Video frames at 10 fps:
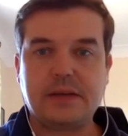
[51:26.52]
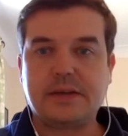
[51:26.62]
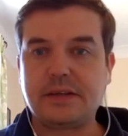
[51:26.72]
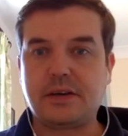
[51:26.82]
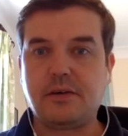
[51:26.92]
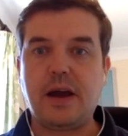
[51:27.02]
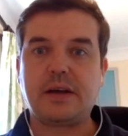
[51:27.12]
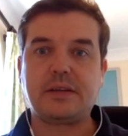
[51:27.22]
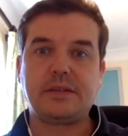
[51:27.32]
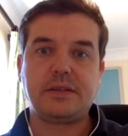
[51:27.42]
that's
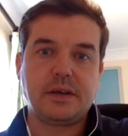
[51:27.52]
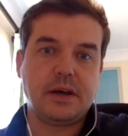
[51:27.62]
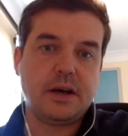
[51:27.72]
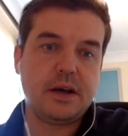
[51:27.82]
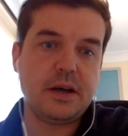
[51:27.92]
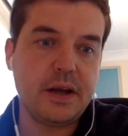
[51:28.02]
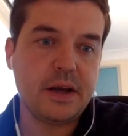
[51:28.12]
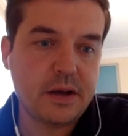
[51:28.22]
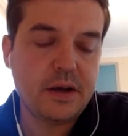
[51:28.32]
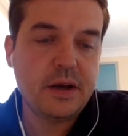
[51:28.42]
correct,
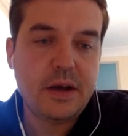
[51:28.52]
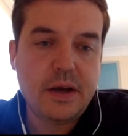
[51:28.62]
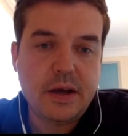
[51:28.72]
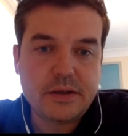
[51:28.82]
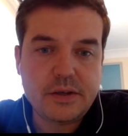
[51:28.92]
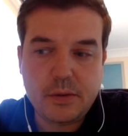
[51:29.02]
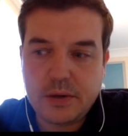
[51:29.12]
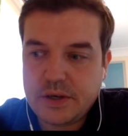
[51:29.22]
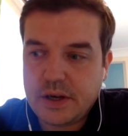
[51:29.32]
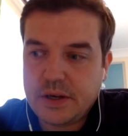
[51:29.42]
Nick. So
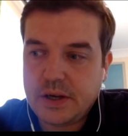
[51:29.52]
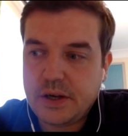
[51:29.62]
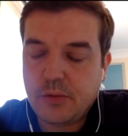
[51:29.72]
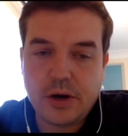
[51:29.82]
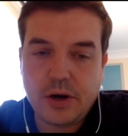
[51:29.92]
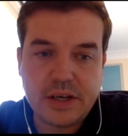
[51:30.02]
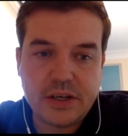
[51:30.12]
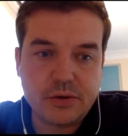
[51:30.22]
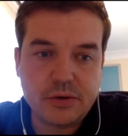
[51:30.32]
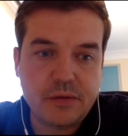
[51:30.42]
it's at the
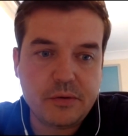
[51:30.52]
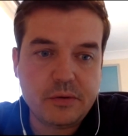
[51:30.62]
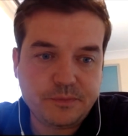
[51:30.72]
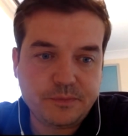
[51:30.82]
organizational level.